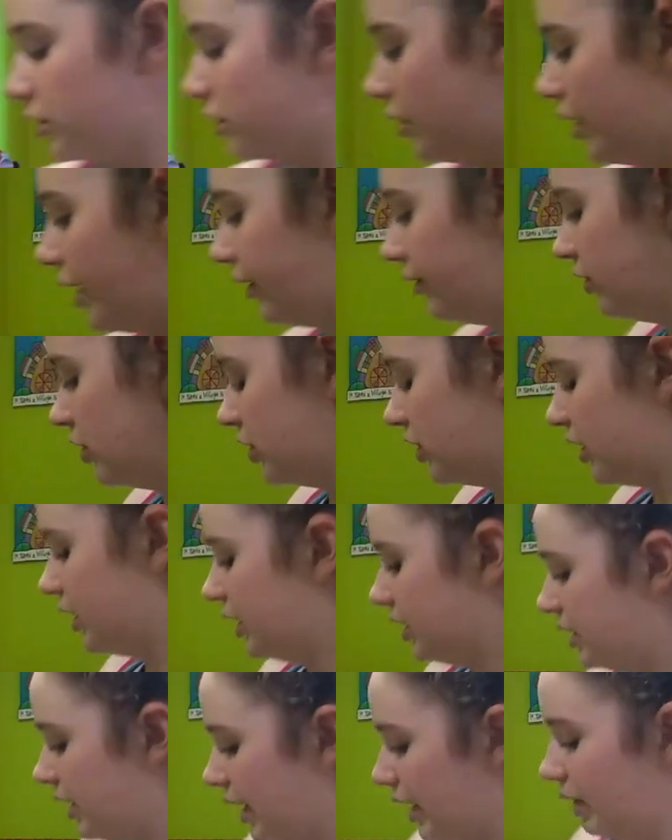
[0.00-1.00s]
So I'm just
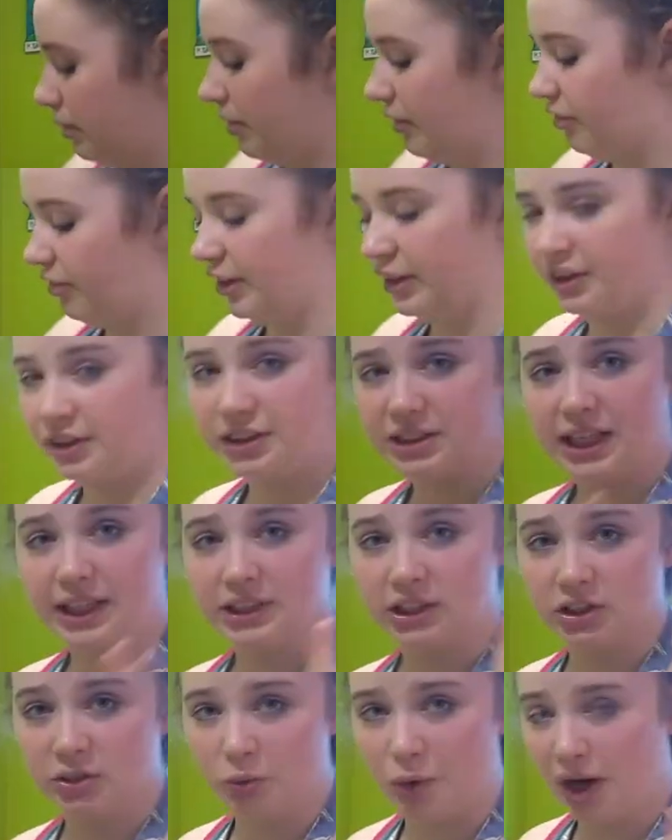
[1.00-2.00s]
going to take my fingers, I
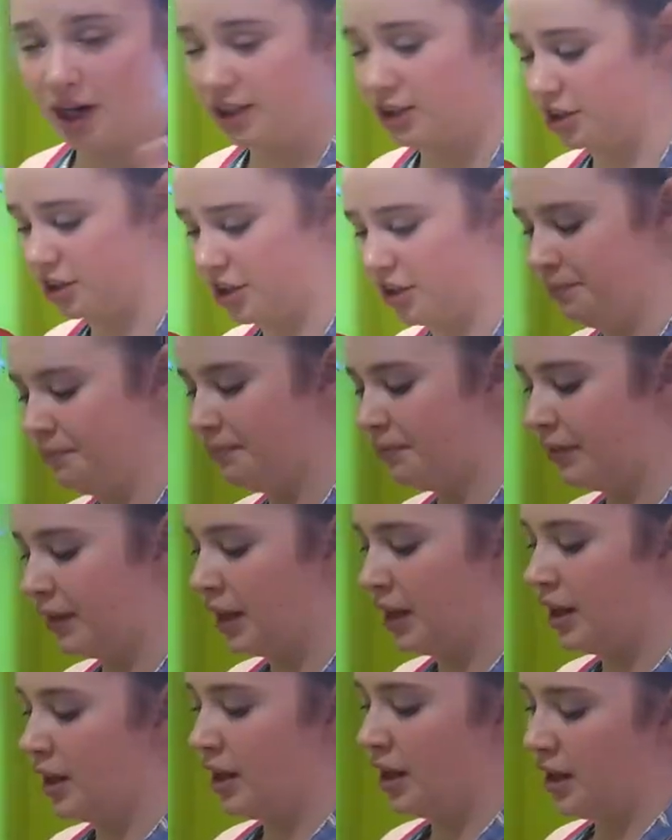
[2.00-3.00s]
just washed them,
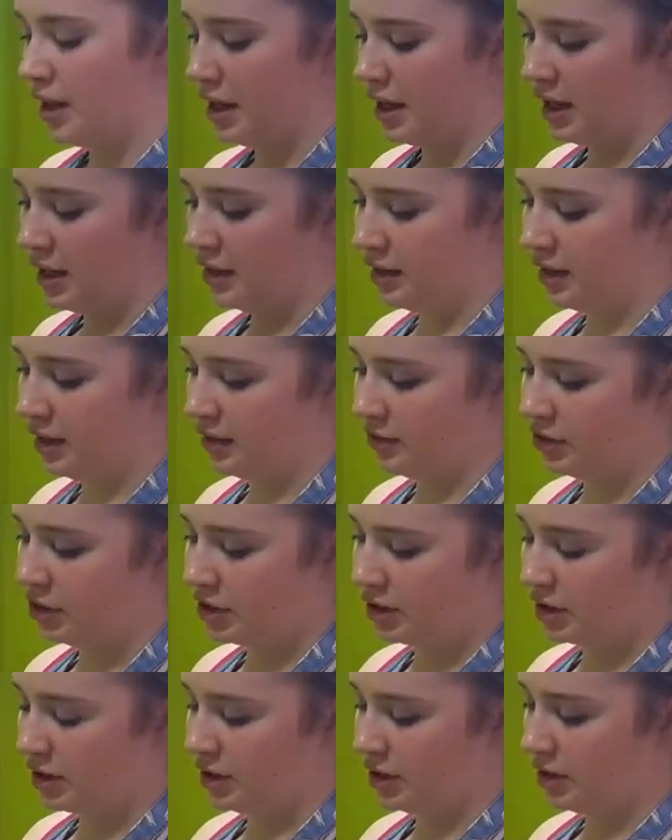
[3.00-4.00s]
and then I'm
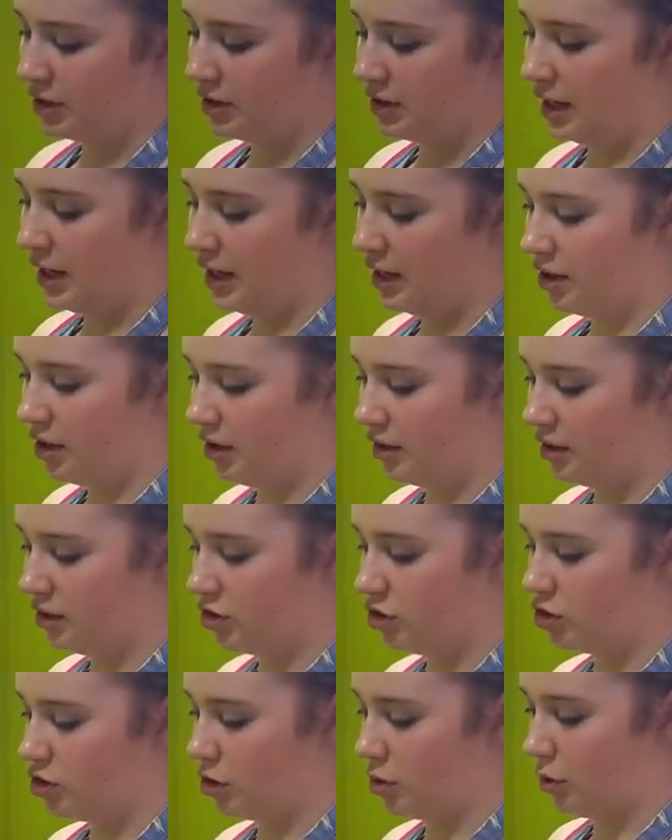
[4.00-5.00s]
just going to take all the
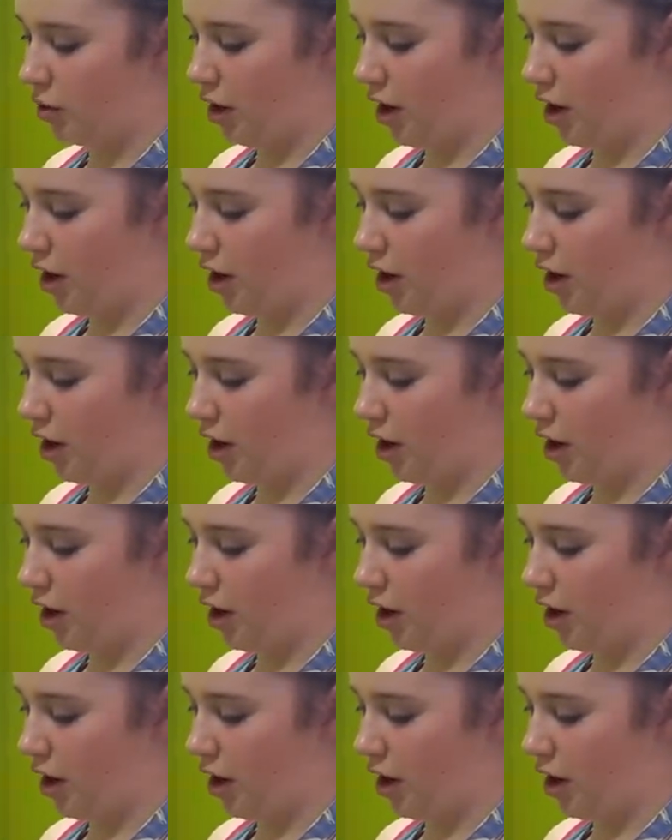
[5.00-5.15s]
dough